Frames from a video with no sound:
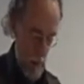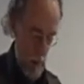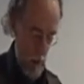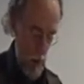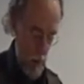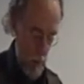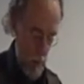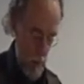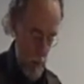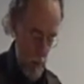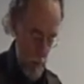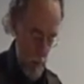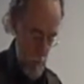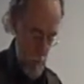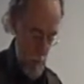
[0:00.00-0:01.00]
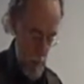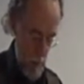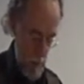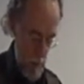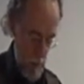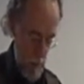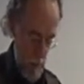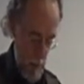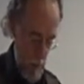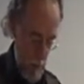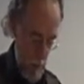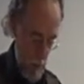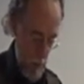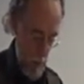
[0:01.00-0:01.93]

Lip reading: common theme in